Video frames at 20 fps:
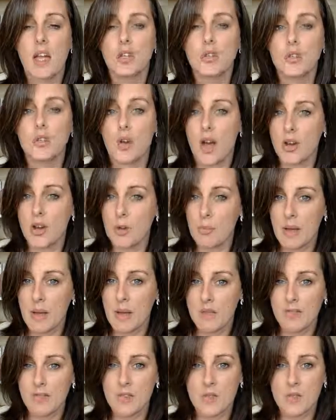try not
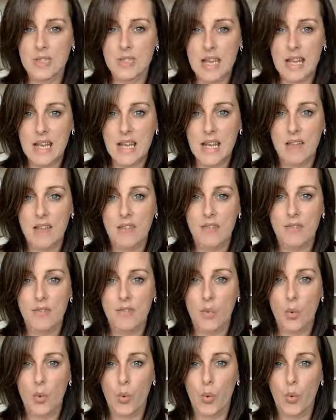make them feel silly
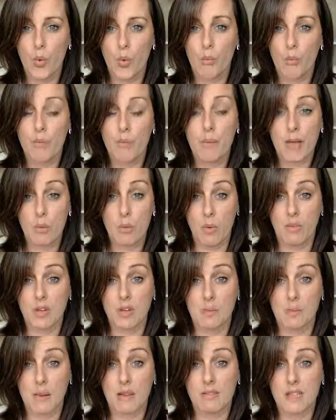for being
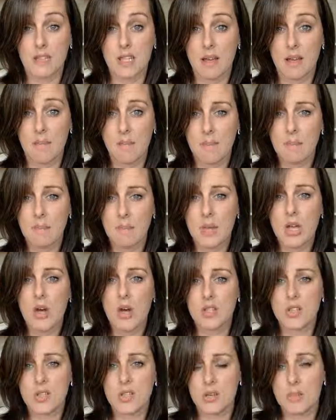worried about it,
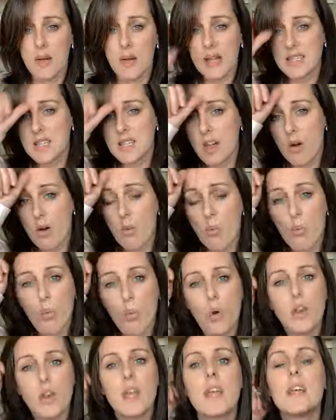because no matter
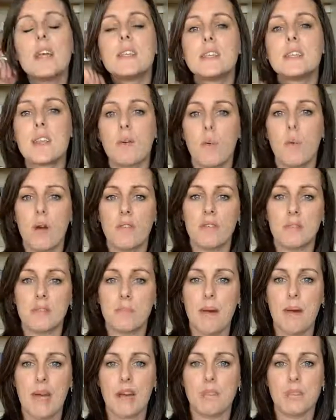what it is they're worried
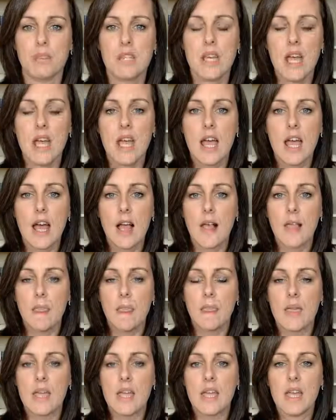about,
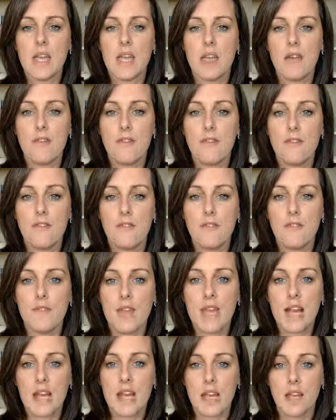the
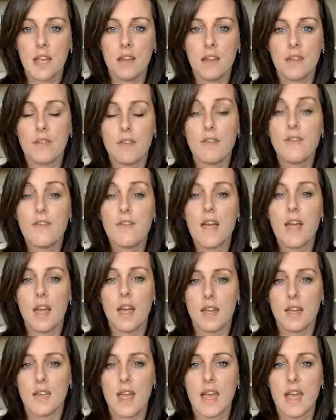feeling, the
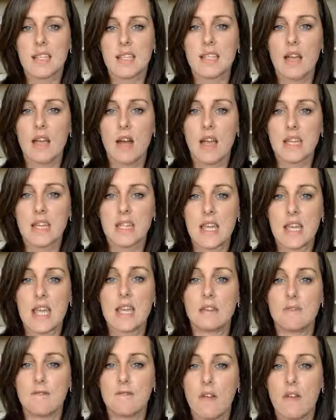fear, the
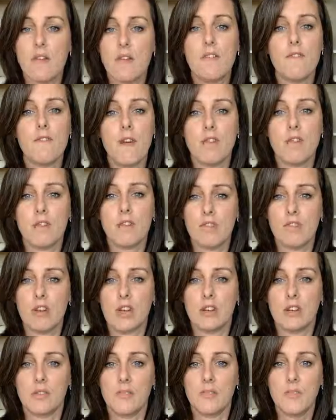anxiety is very, very
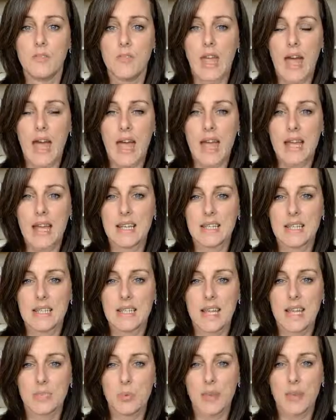real, and
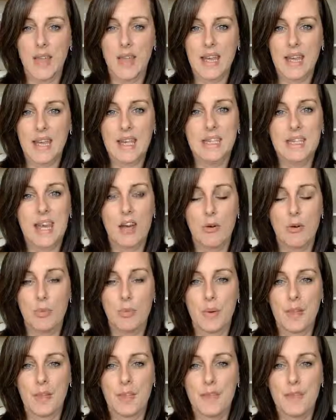that's what they need
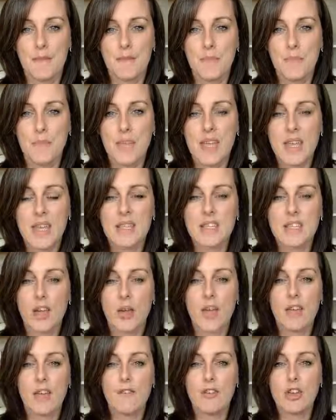help with. So
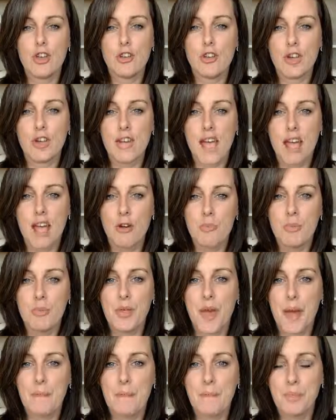if you can help
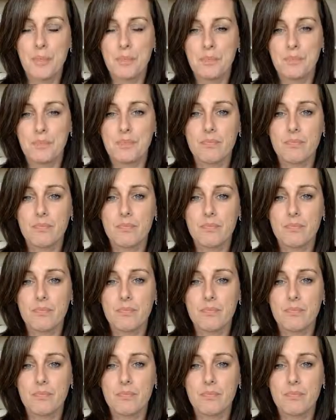them